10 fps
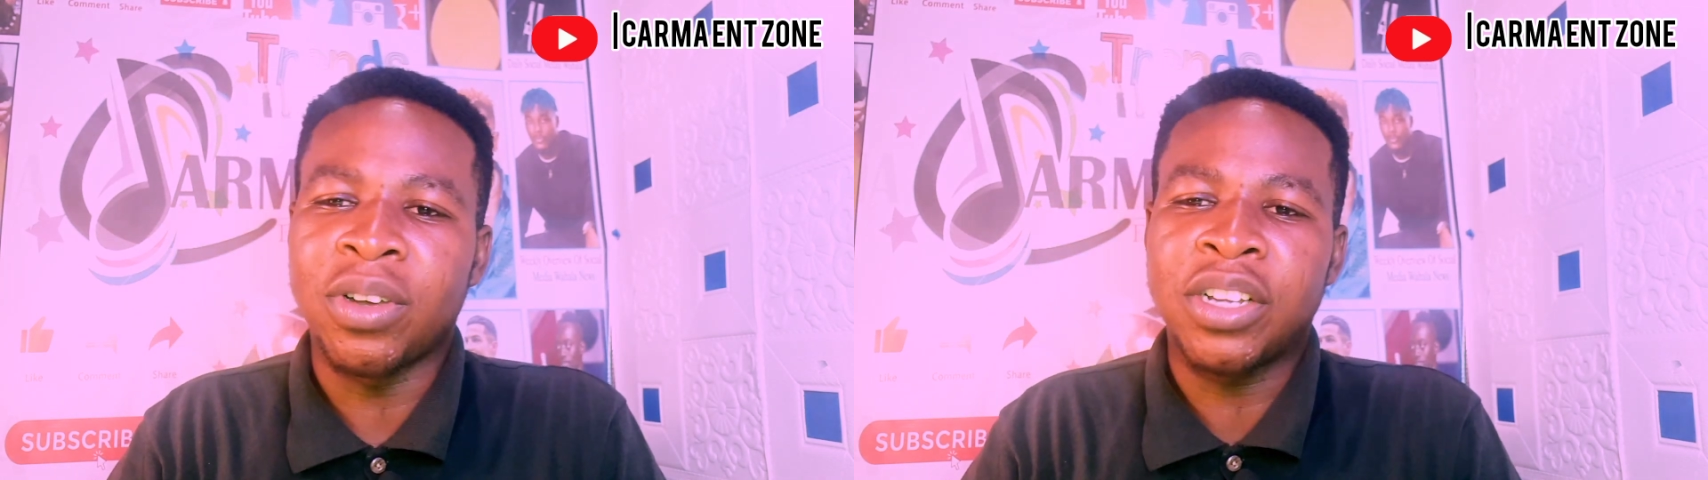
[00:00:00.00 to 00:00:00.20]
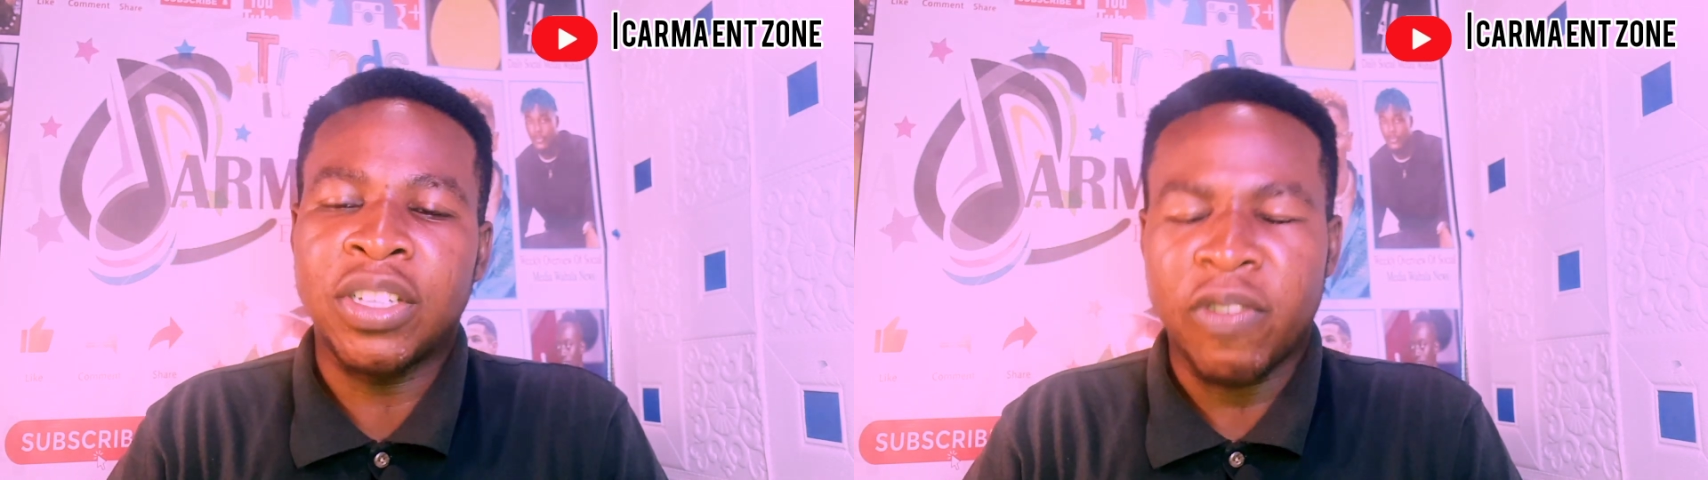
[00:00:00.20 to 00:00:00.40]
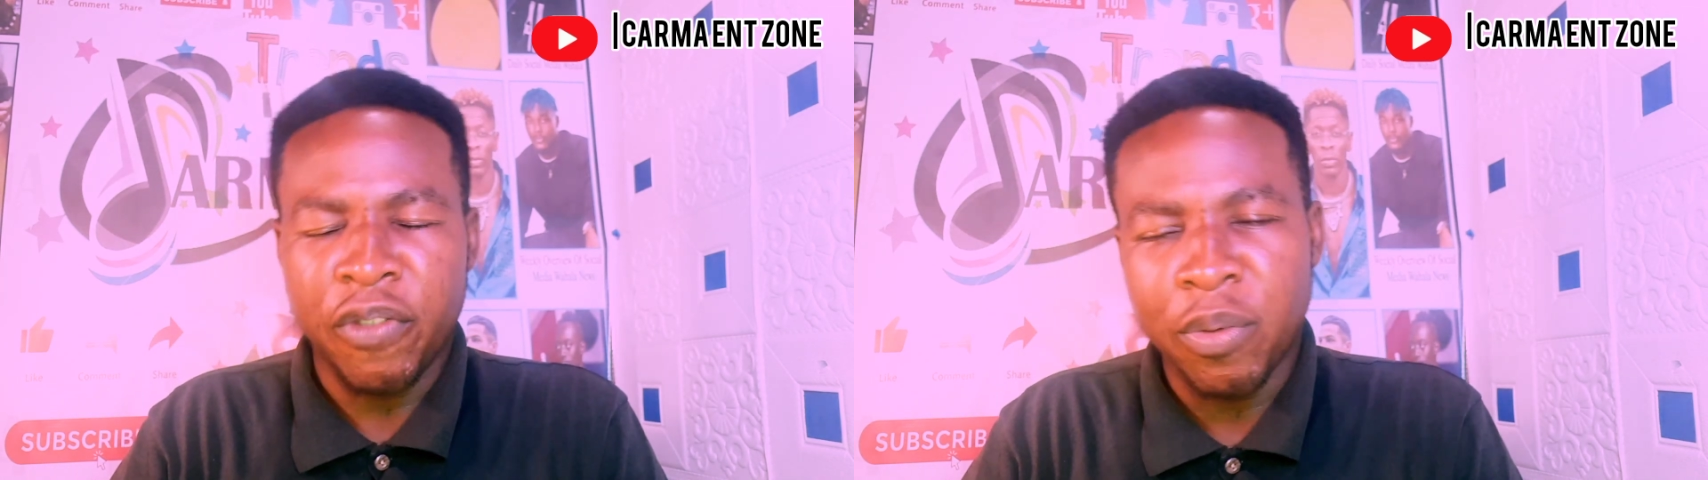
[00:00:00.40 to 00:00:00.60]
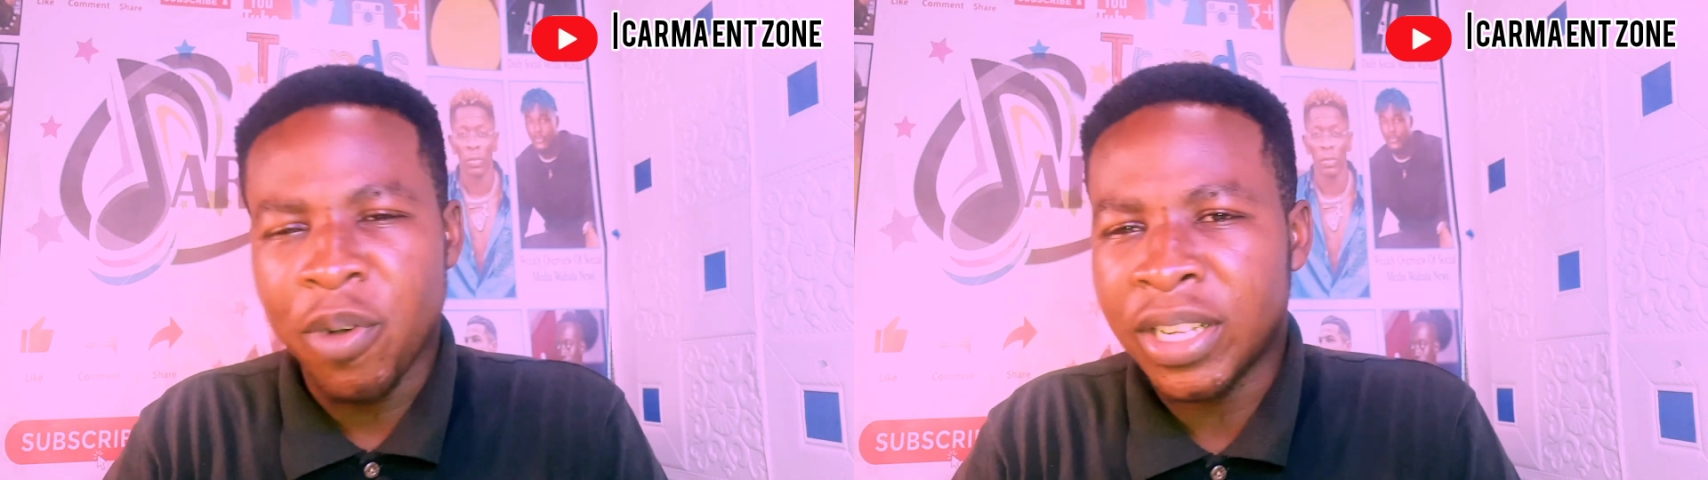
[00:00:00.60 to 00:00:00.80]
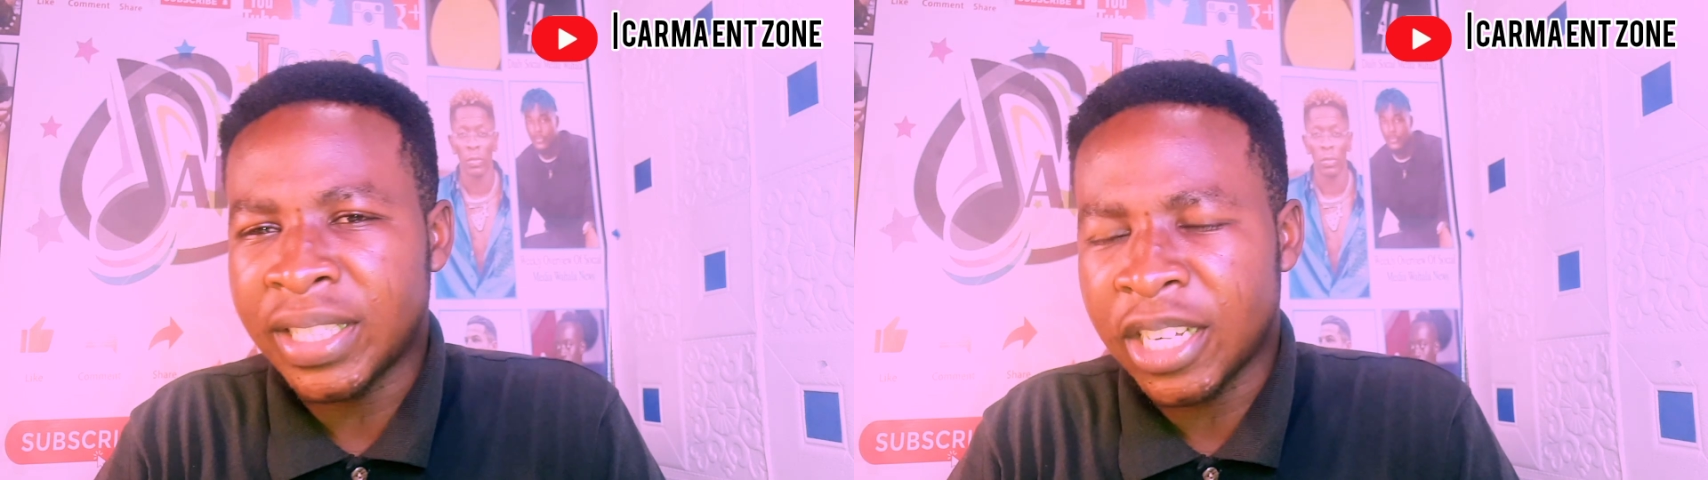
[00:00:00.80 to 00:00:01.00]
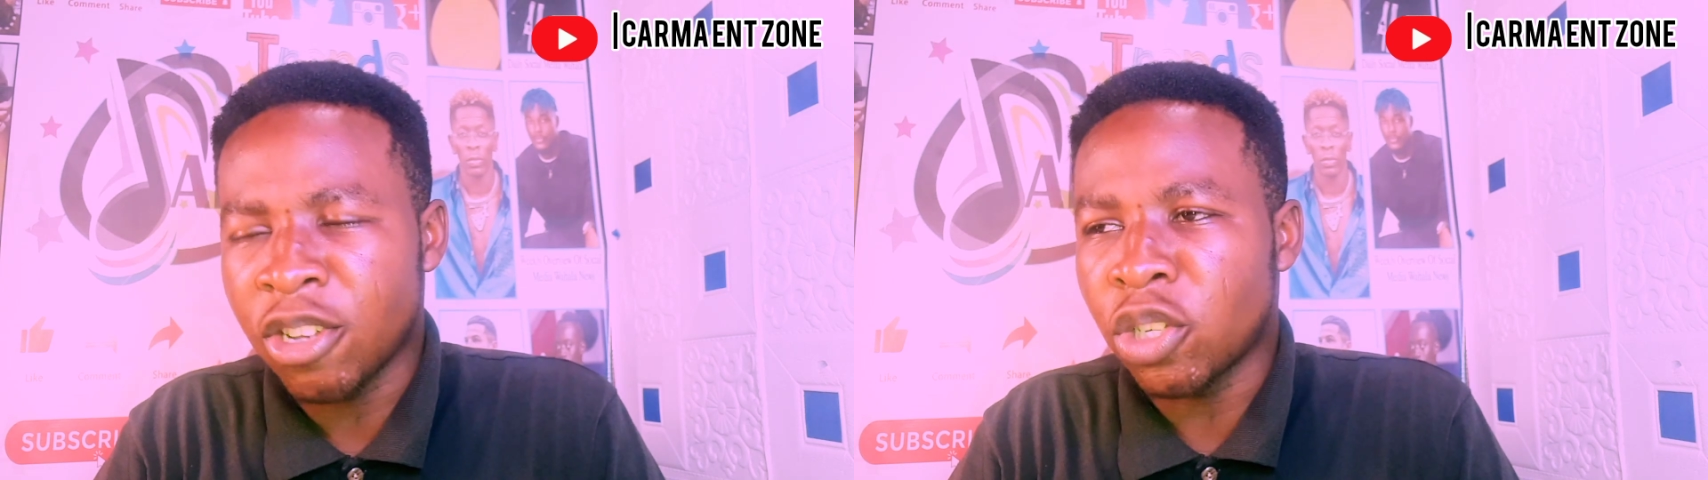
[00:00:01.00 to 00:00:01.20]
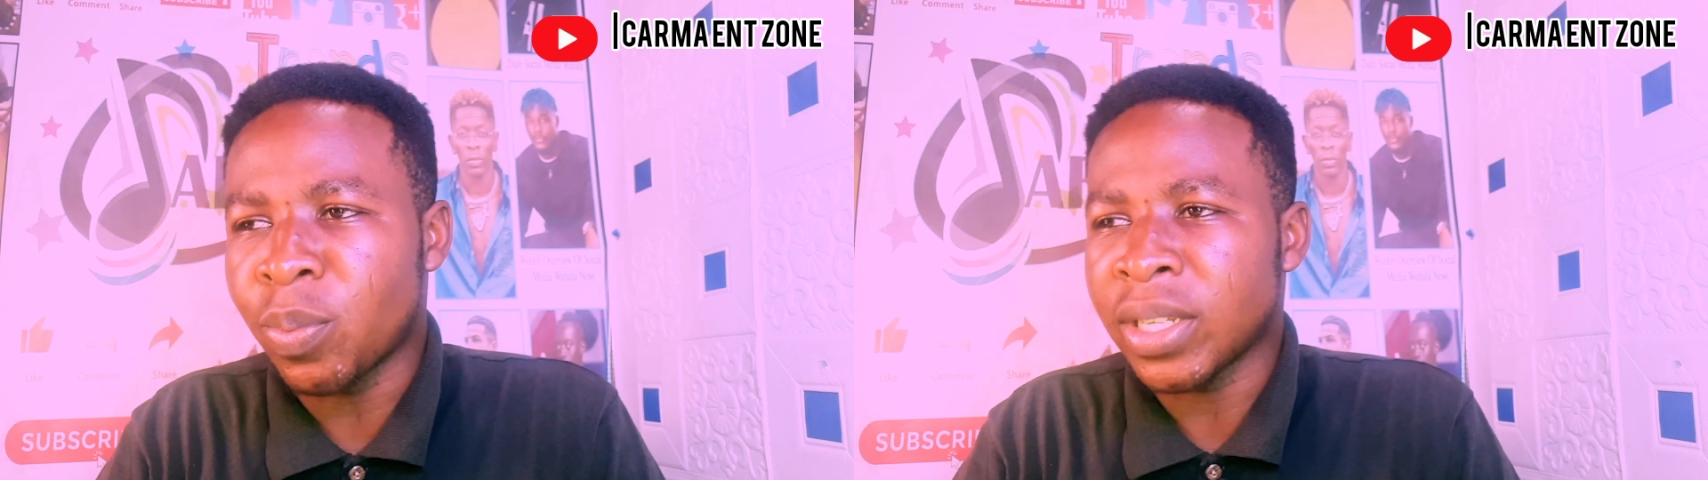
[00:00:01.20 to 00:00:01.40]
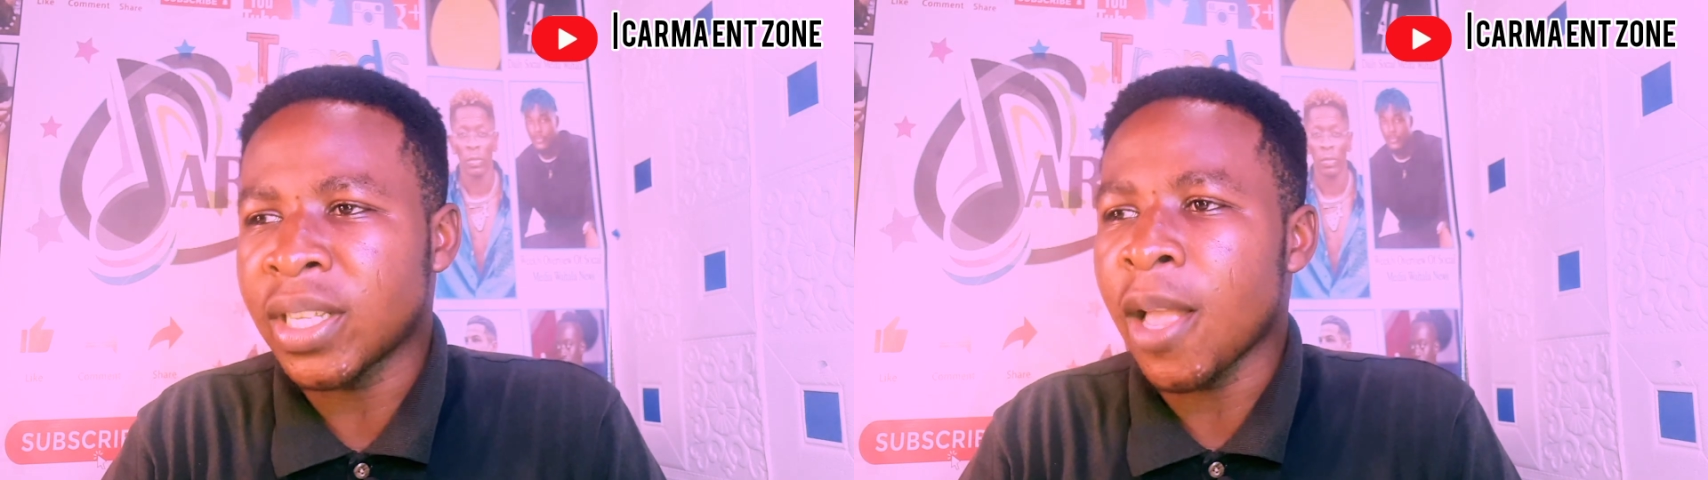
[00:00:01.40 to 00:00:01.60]
It is your favorite boys, boy, the
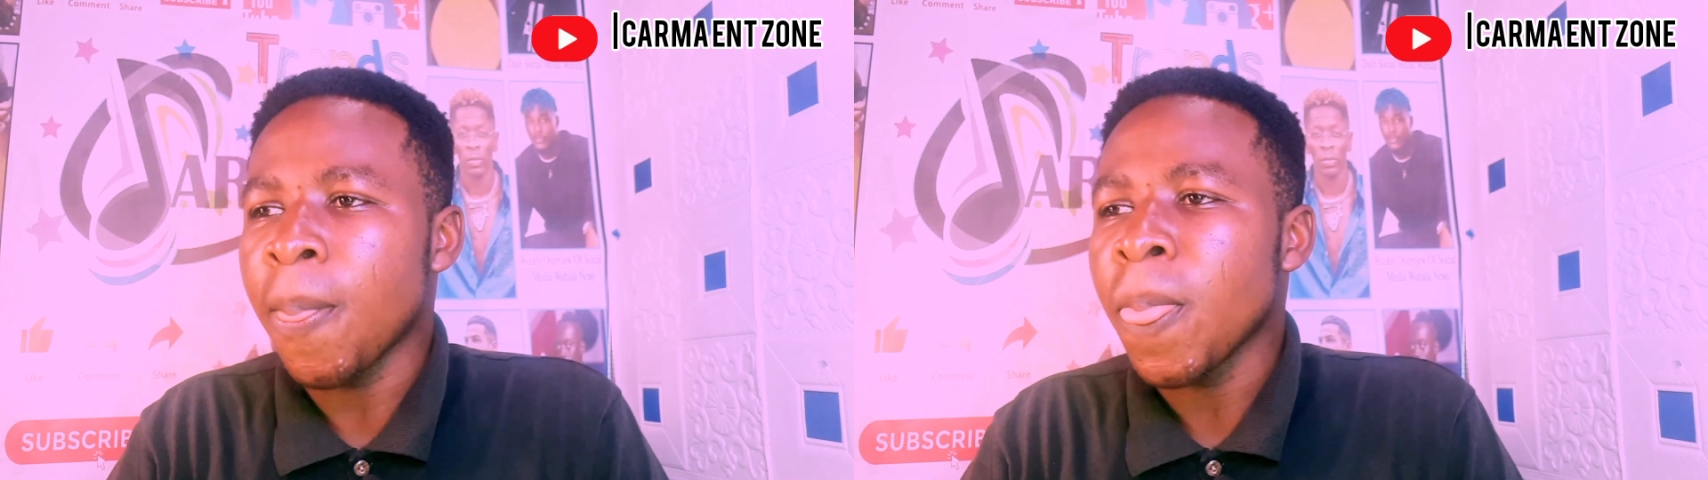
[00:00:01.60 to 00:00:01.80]
Superstar.